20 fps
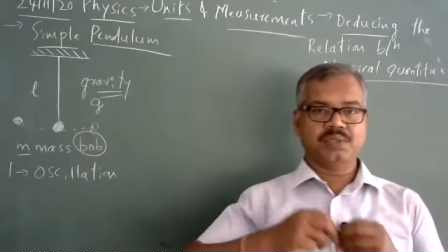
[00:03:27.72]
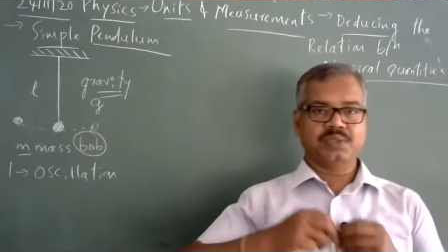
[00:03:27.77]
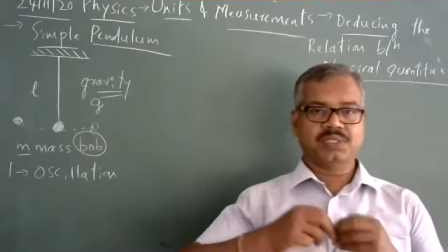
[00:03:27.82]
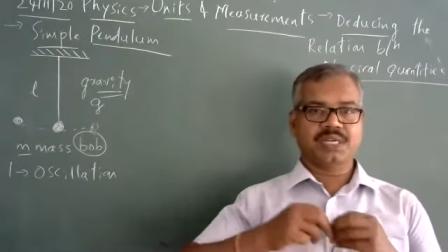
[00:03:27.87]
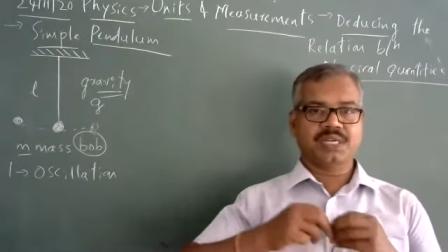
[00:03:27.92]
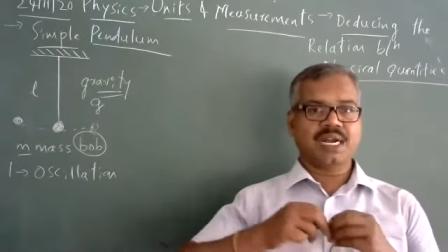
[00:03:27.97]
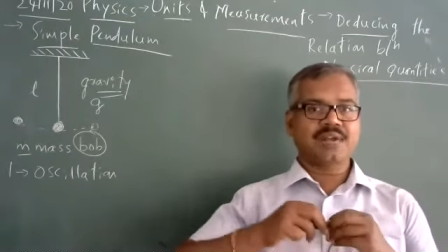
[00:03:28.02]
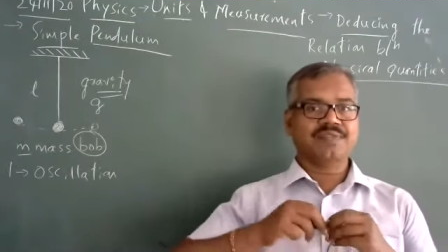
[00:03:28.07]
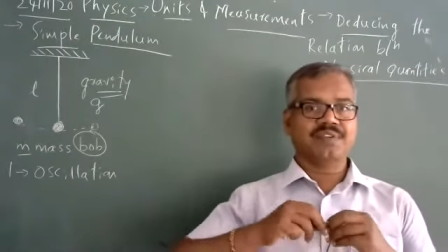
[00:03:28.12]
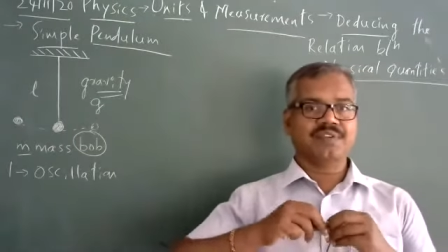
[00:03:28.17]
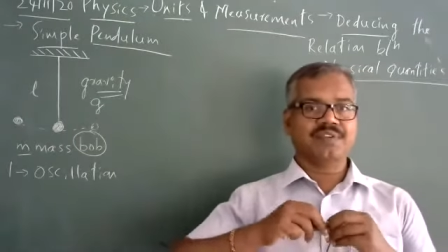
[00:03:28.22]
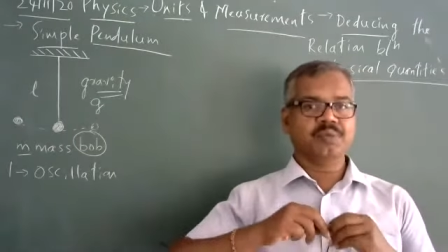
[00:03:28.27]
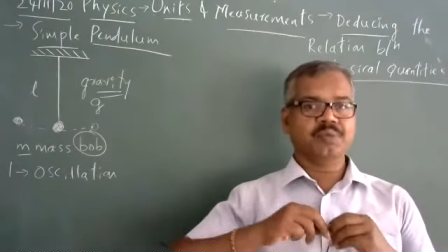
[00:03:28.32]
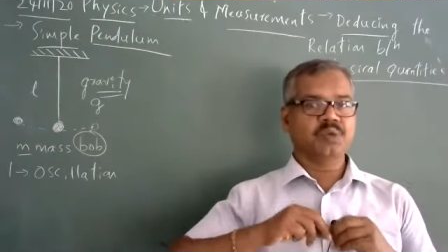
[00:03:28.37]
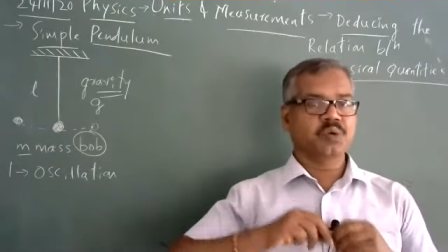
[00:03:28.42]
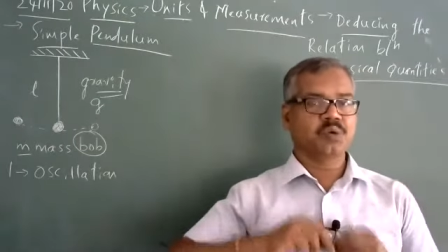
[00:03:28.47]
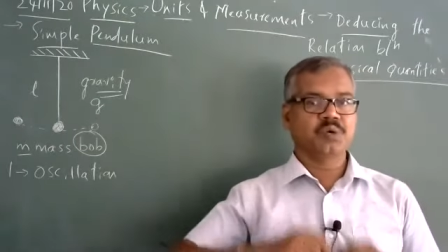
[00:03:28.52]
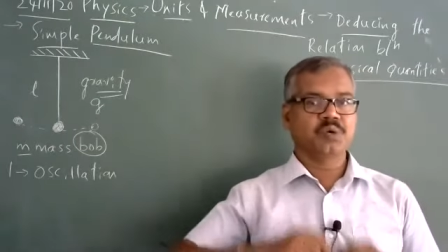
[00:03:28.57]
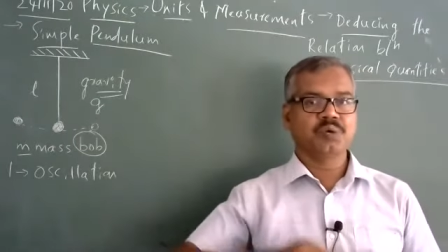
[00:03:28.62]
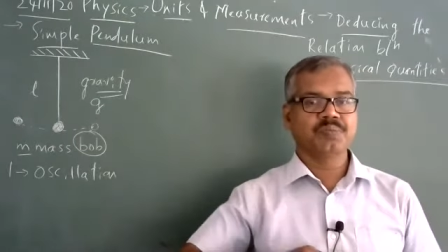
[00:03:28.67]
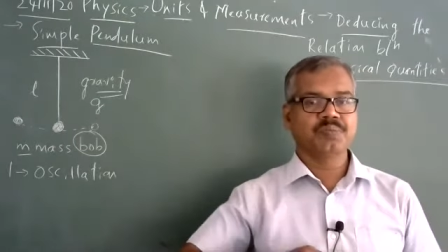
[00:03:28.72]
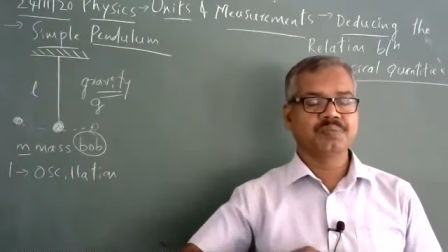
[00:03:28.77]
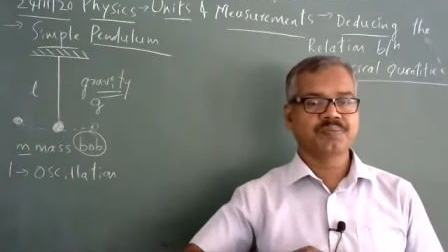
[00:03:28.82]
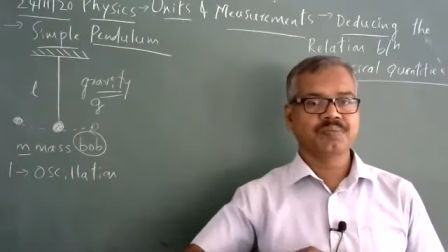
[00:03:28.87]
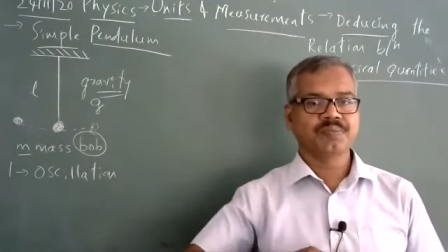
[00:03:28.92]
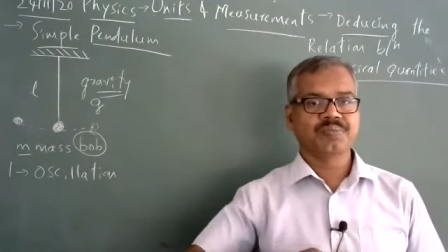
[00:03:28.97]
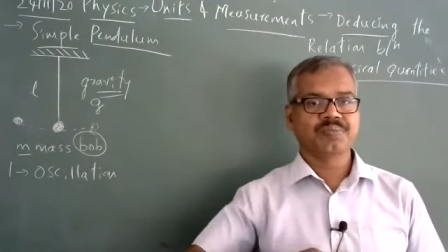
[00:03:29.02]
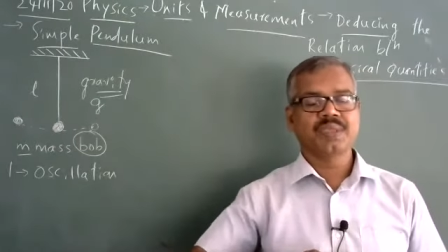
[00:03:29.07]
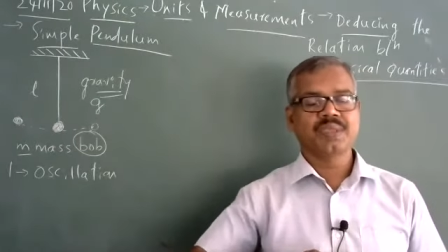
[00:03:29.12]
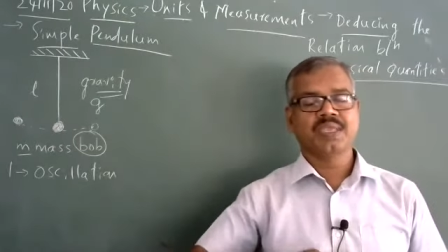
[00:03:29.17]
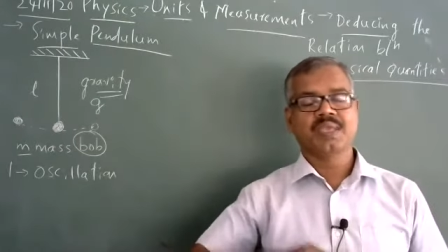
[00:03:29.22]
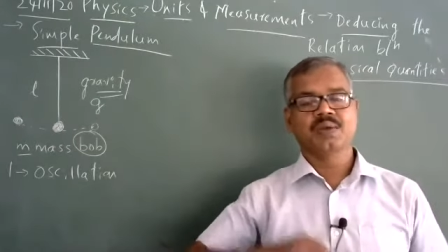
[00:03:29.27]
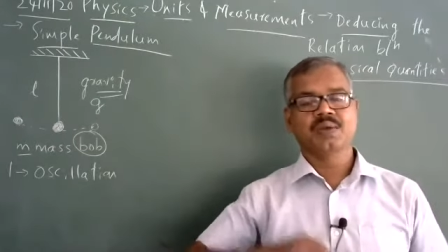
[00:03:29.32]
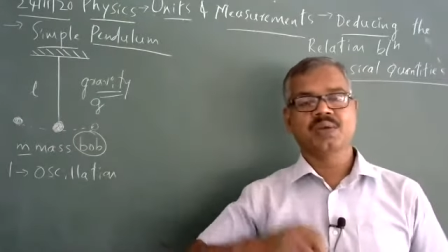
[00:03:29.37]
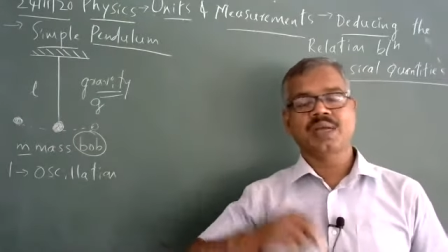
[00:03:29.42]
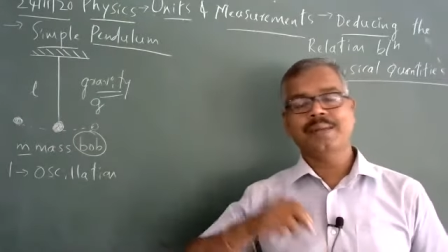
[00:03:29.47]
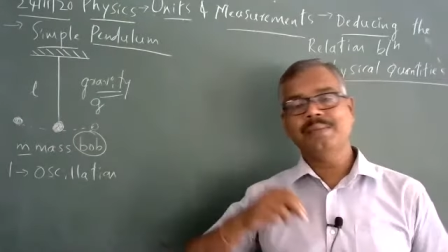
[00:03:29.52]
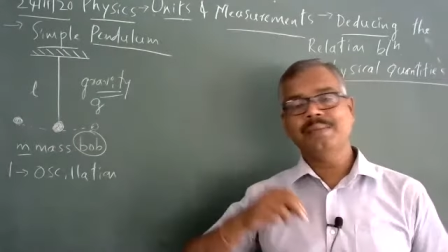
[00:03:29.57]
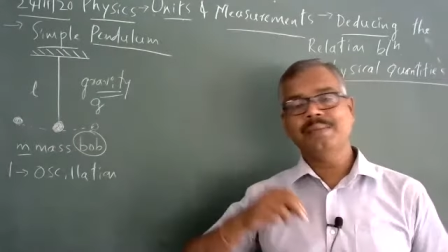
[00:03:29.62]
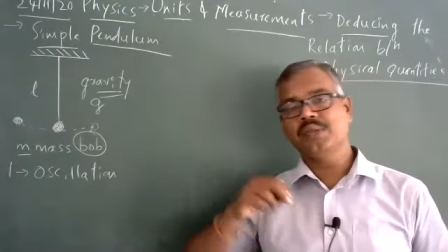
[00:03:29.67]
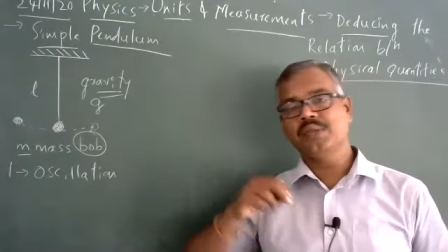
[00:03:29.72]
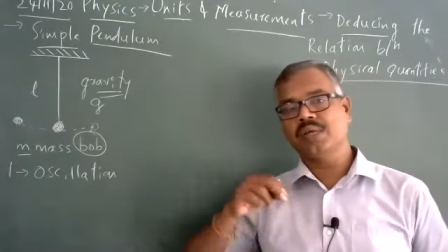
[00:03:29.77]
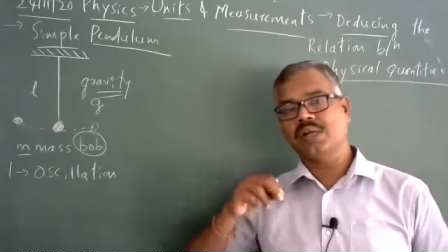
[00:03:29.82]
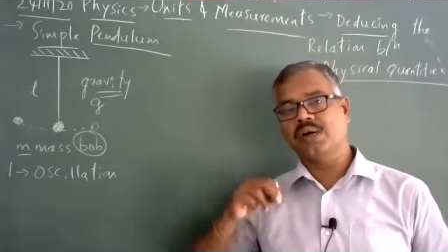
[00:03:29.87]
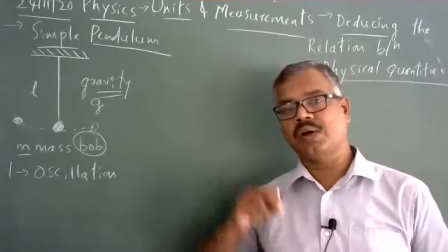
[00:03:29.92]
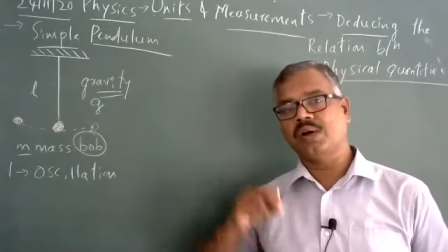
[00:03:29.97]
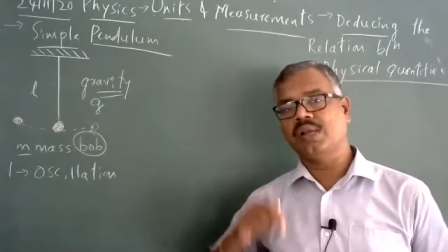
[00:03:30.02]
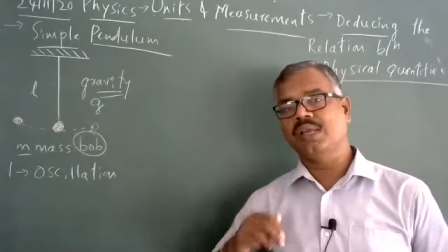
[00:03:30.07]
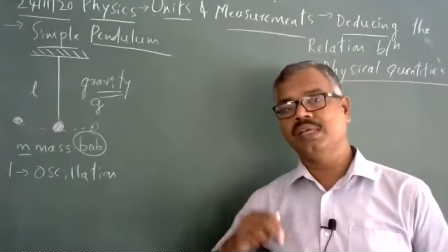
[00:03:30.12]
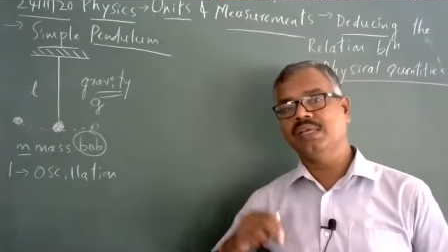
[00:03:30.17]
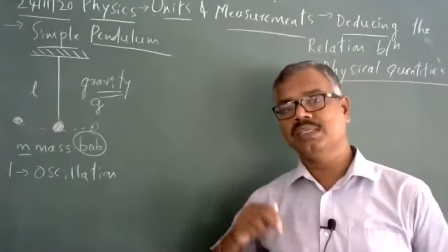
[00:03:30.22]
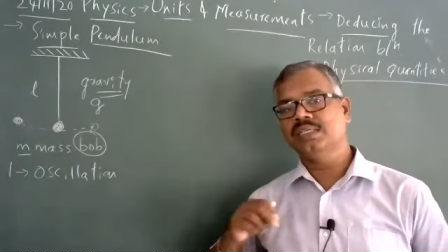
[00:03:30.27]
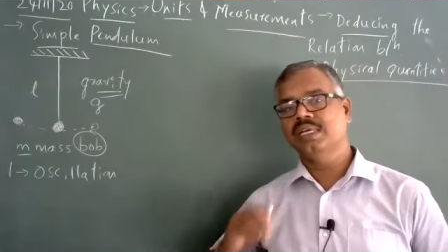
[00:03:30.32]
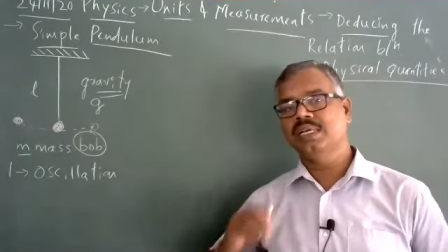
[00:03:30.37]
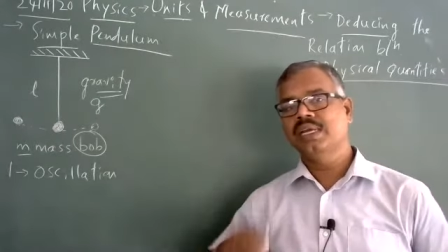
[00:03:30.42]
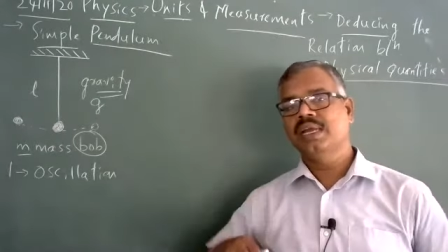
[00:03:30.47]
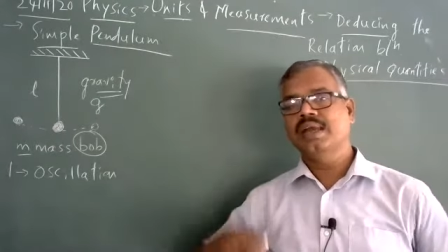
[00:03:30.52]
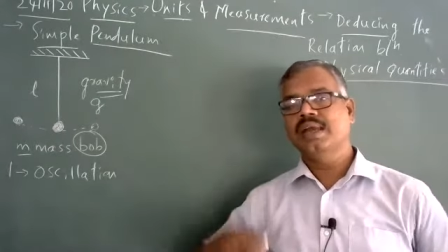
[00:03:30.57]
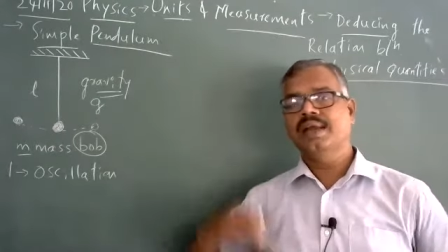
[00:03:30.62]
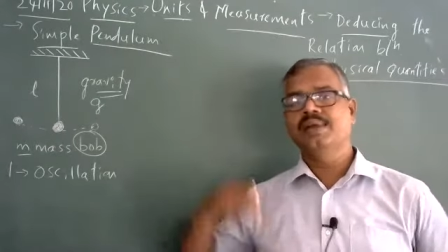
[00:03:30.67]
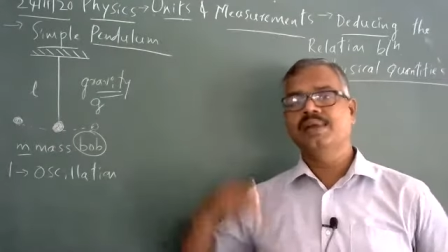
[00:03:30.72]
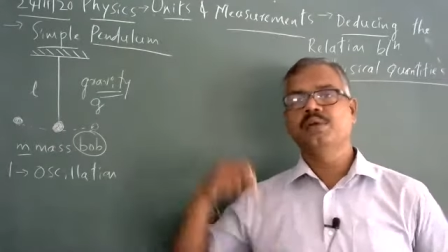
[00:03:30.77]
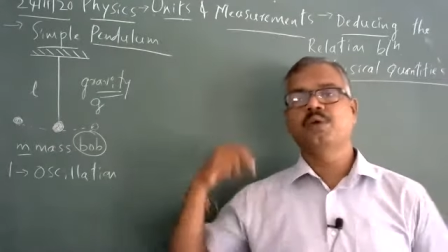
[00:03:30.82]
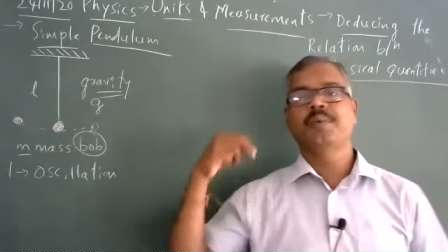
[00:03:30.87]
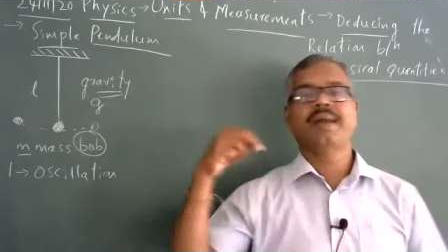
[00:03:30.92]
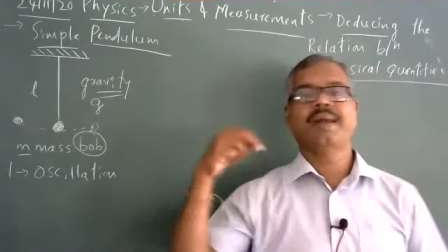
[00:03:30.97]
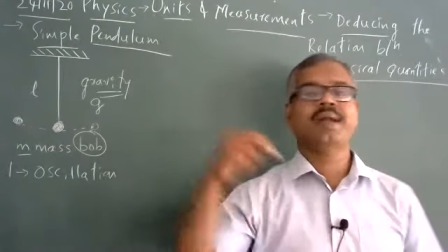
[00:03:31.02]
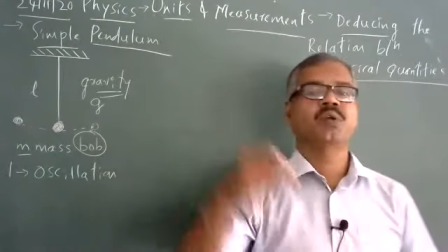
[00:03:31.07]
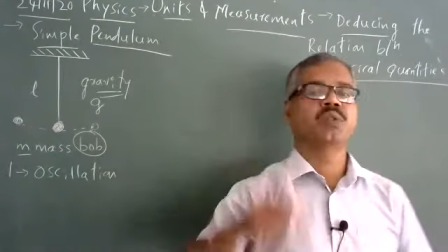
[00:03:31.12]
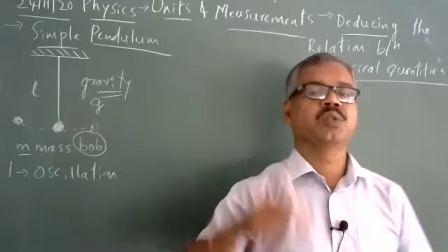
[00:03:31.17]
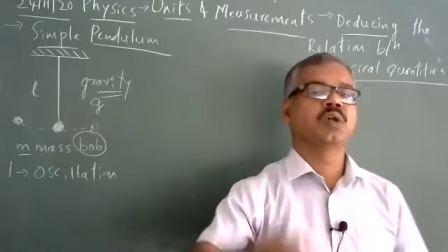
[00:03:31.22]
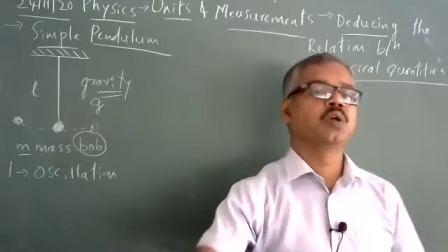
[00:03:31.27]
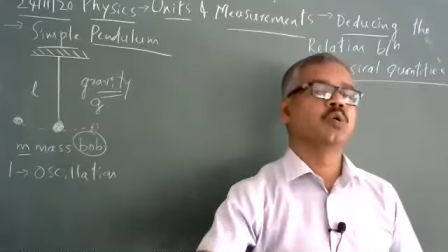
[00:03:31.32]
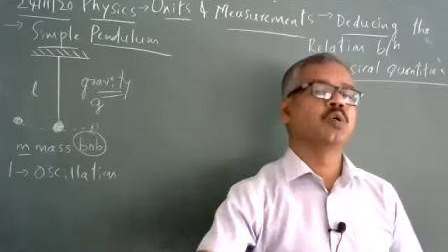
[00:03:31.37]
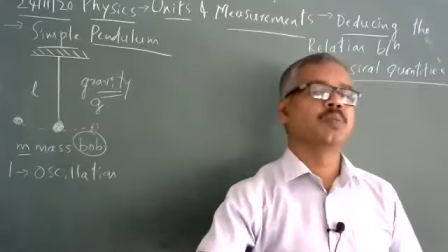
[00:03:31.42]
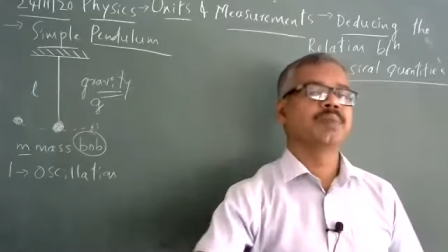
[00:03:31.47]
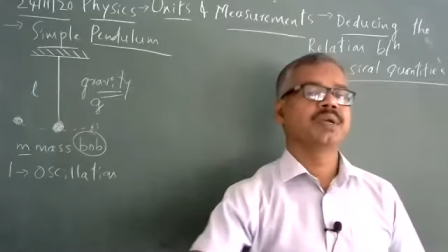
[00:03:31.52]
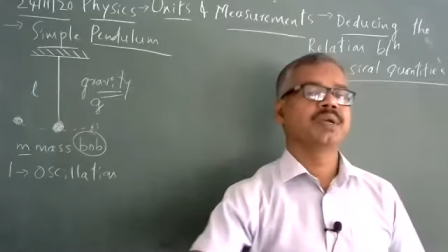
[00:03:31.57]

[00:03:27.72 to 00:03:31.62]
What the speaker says: you start from your home, you come to the college and go back to the home.